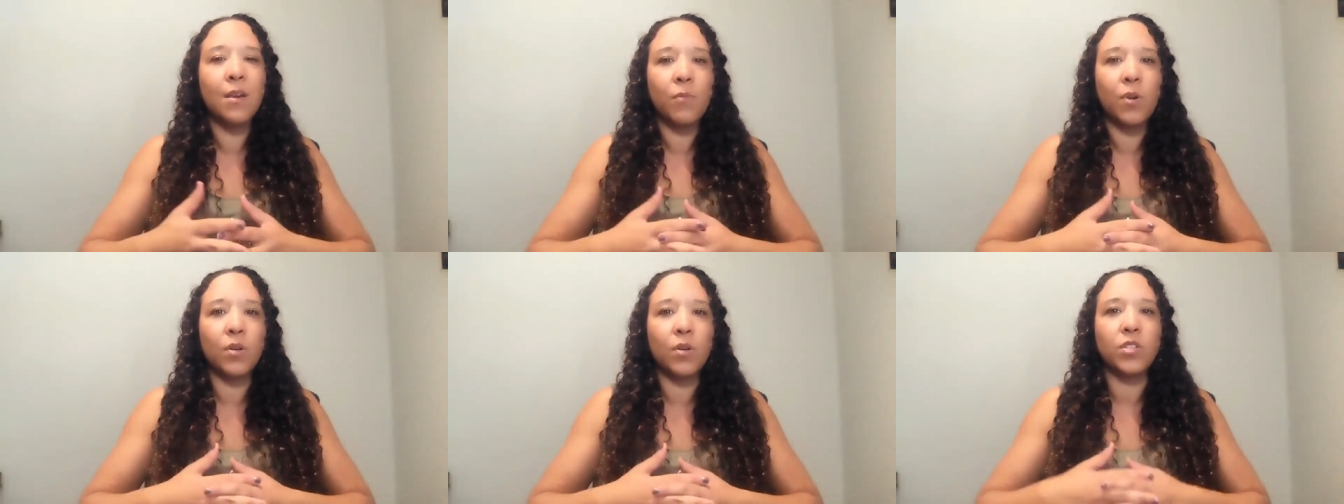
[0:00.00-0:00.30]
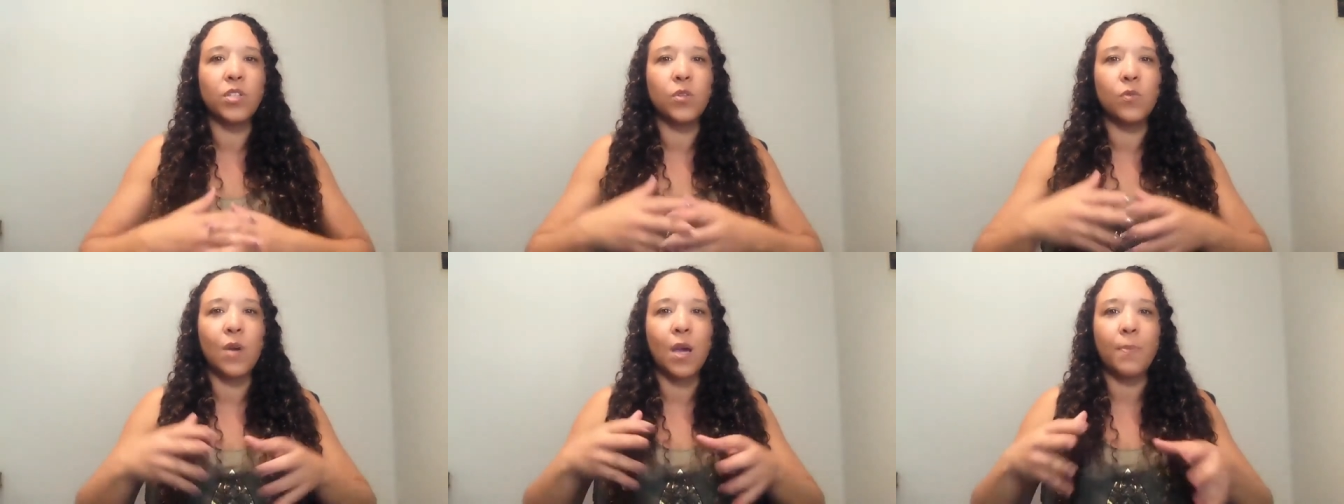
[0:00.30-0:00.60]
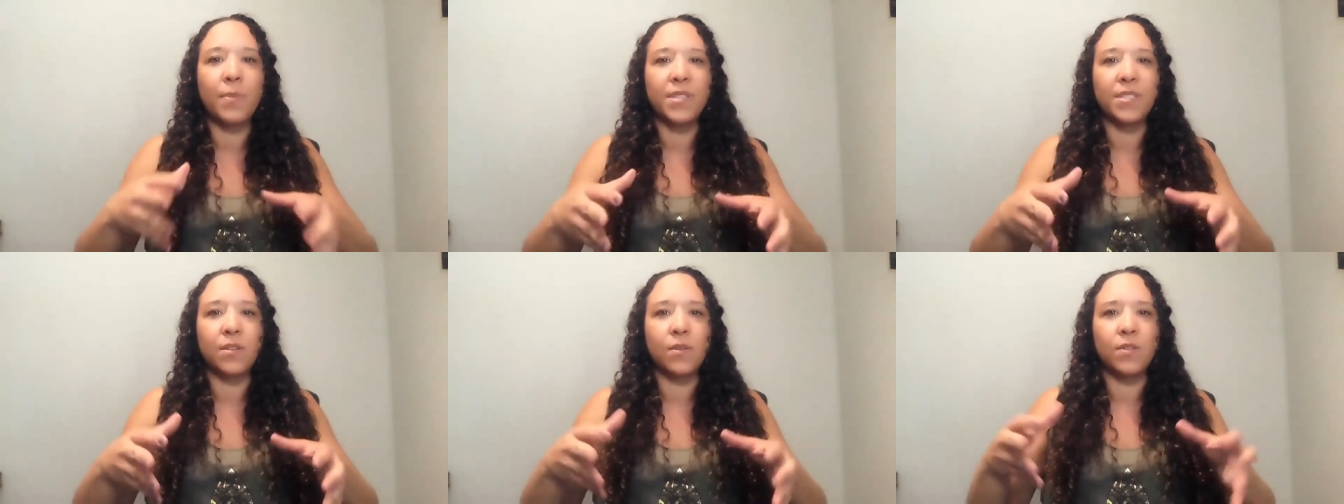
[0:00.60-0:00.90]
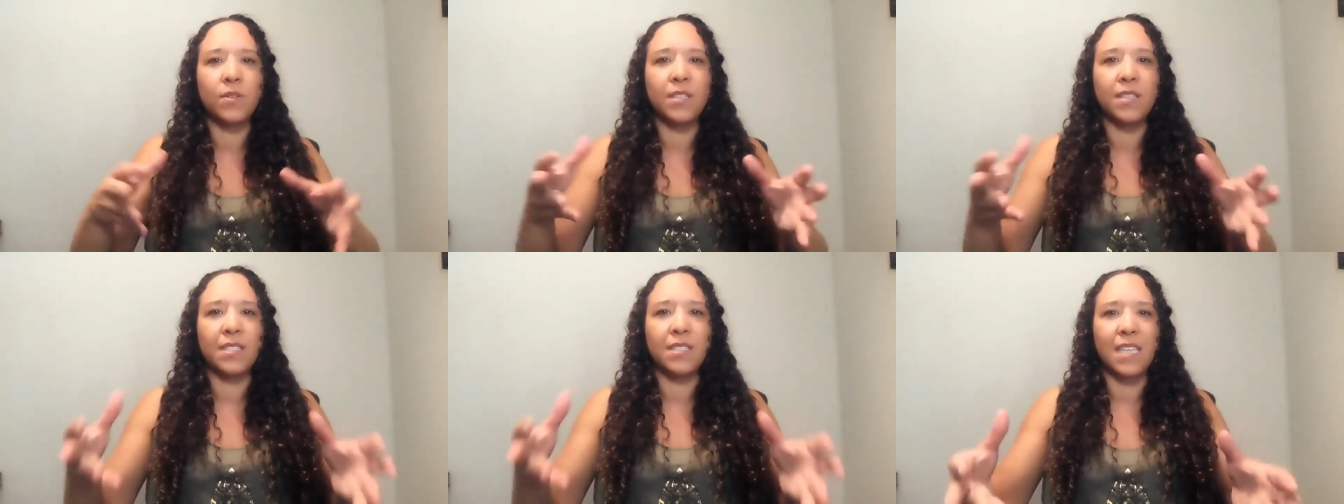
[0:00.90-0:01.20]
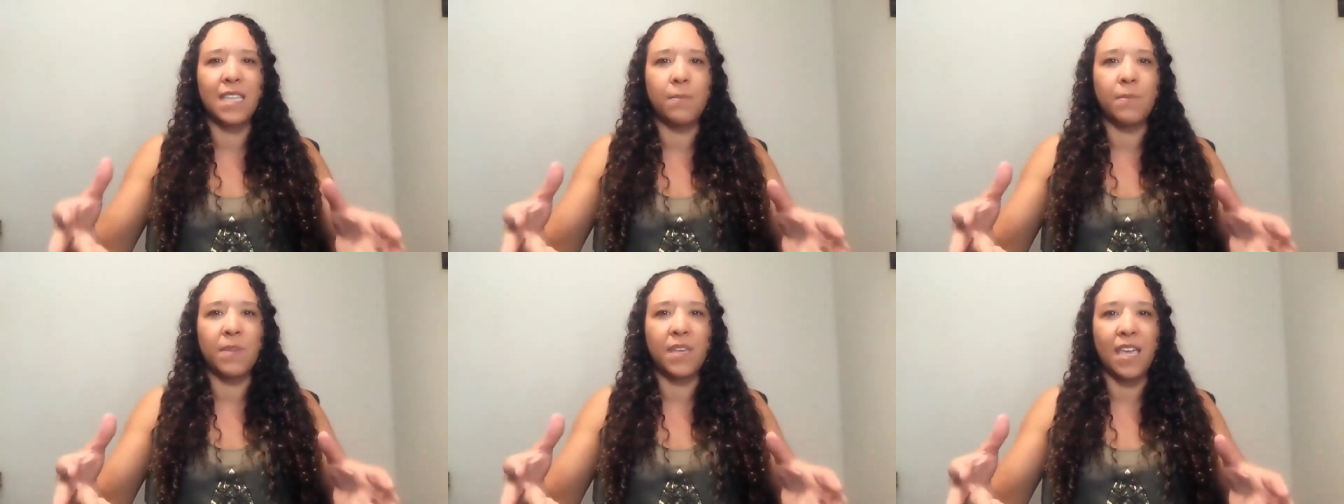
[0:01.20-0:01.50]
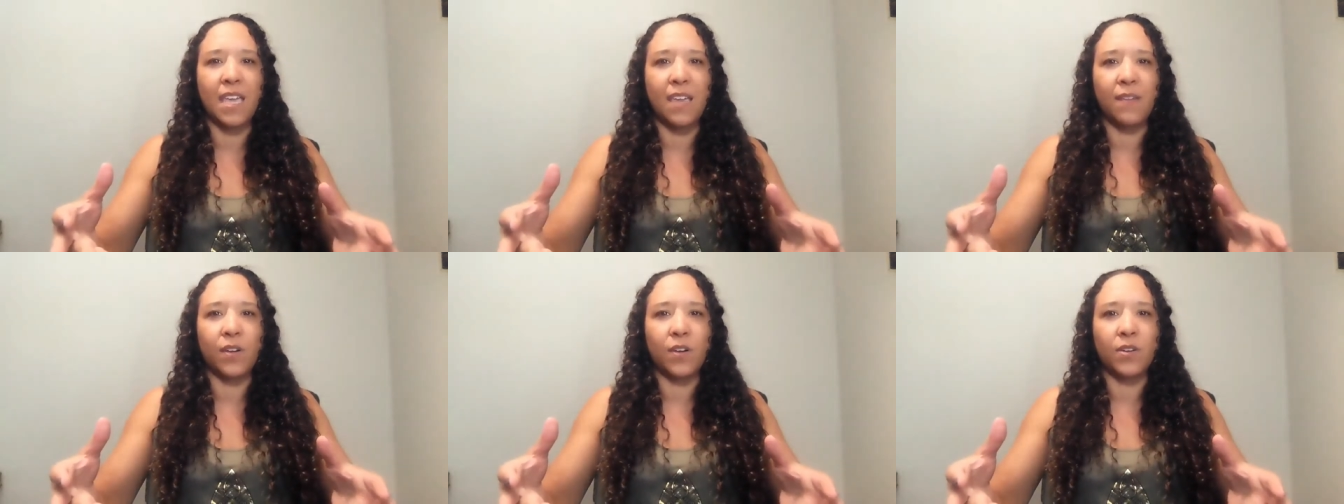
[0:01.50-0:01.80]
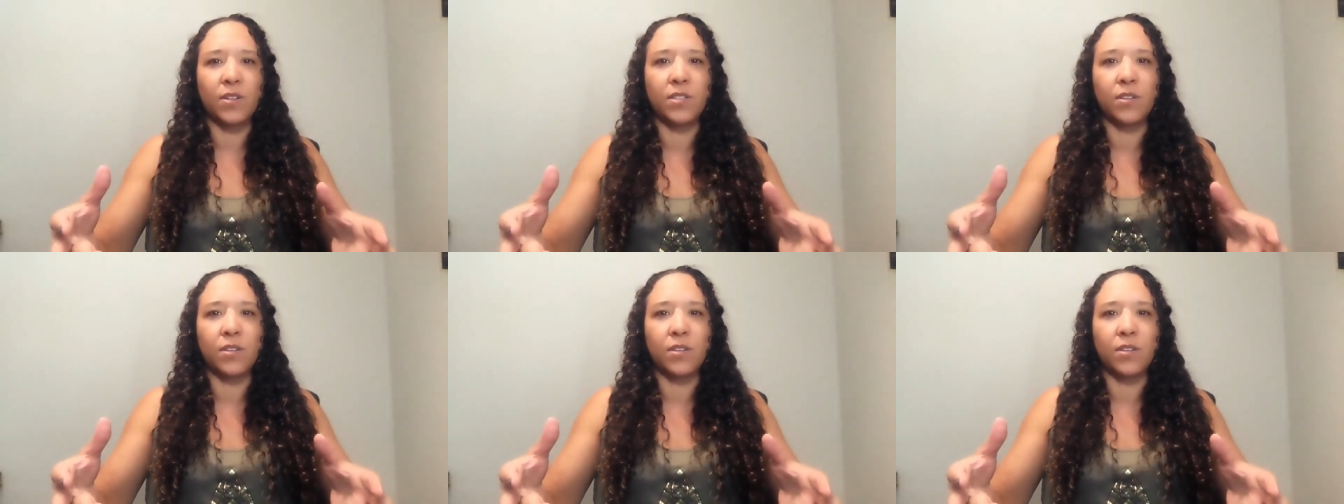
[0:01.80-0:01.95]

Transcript: but two episodes of the same behavior.